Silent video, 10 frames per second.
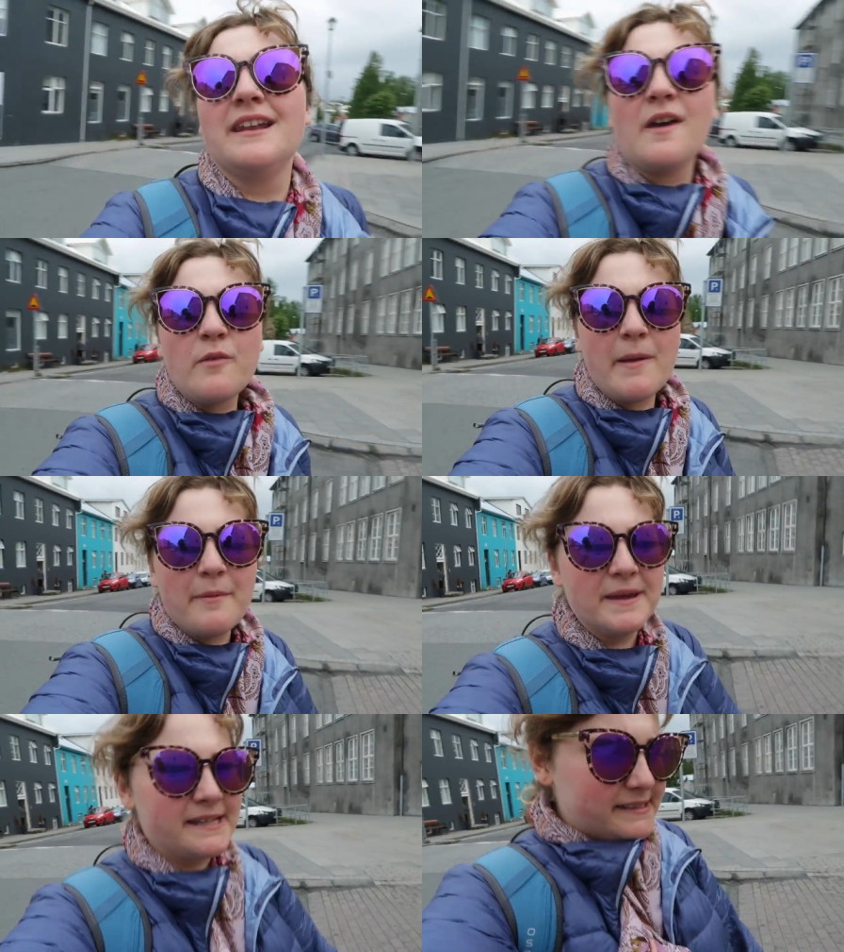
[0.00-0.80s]
enough
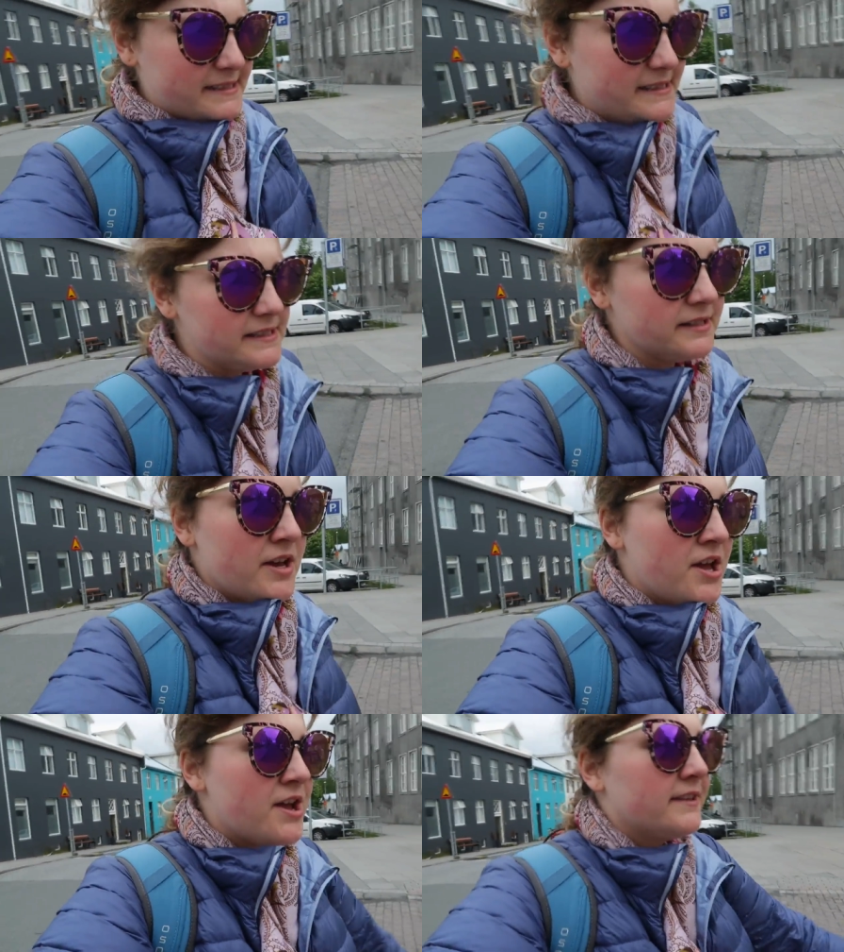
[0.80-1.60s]
about penises.
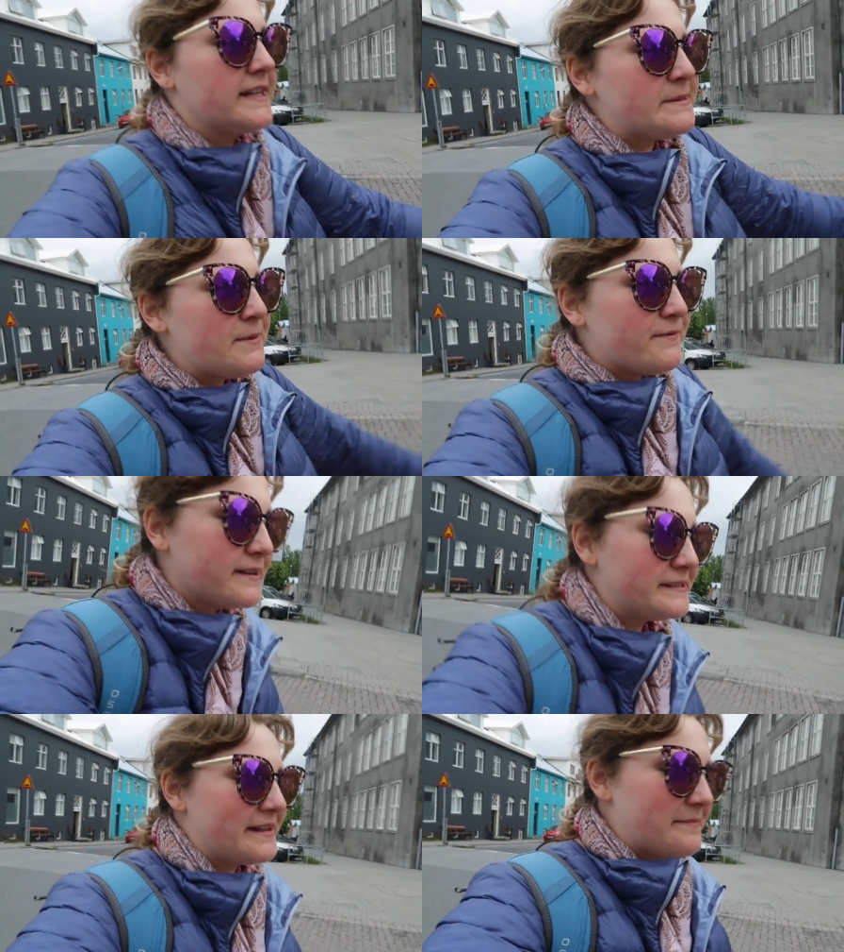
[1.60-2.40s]
Let's move
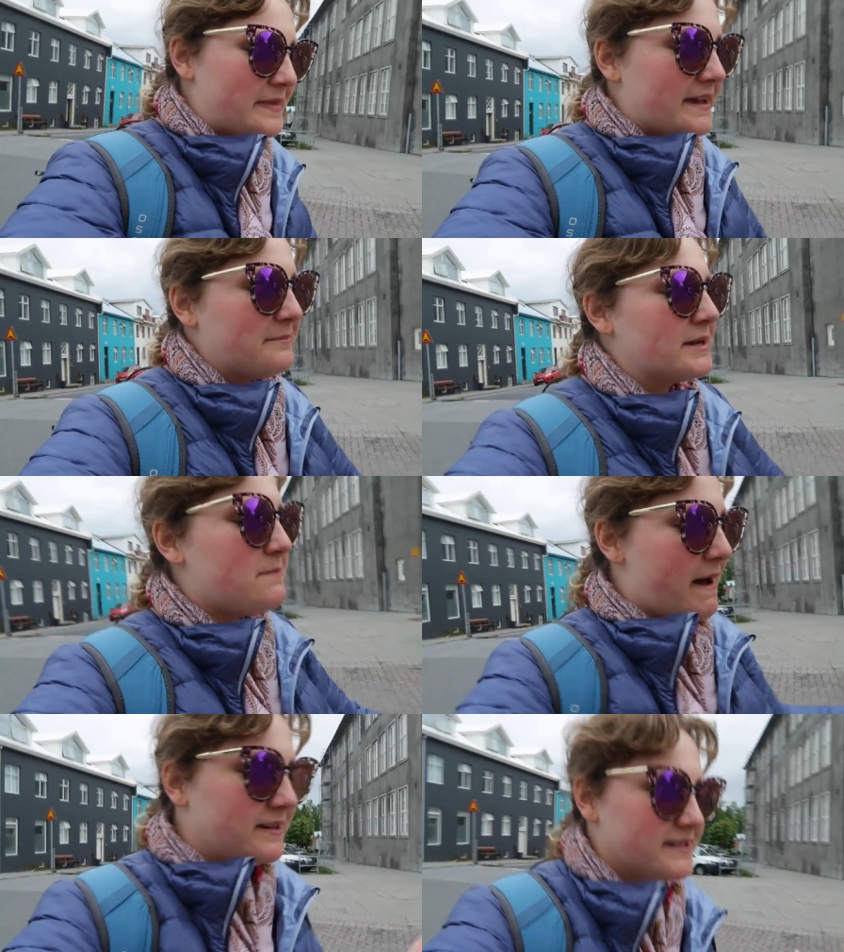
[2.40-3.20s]
on to something
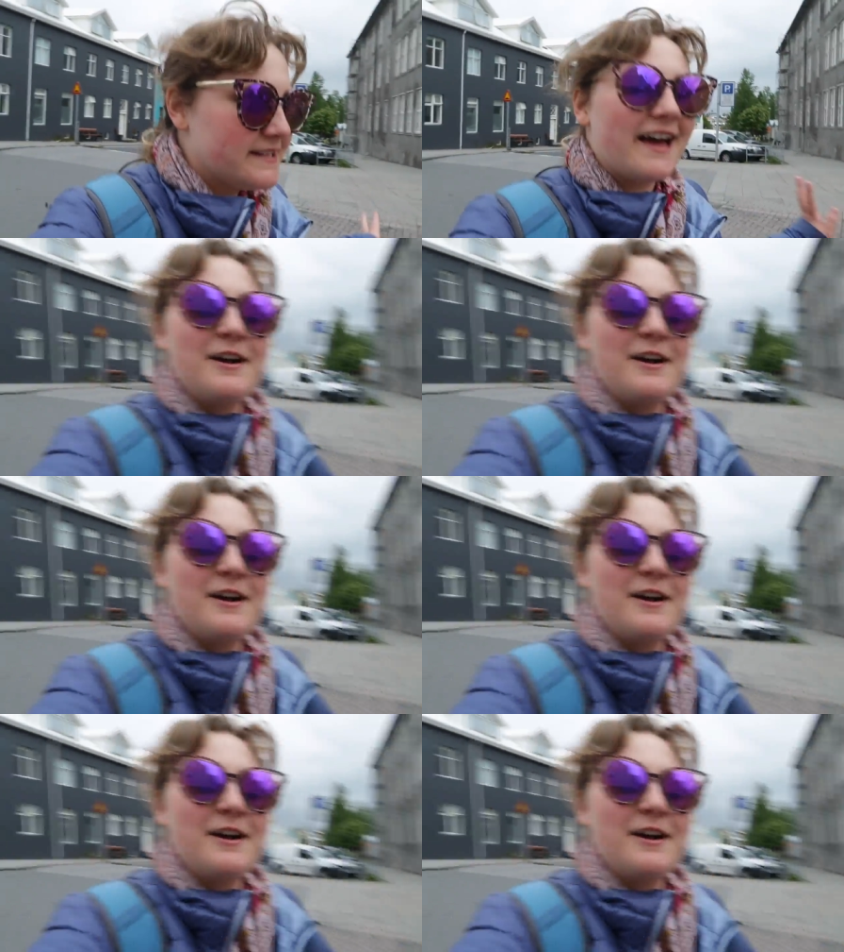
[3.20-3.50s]
much better to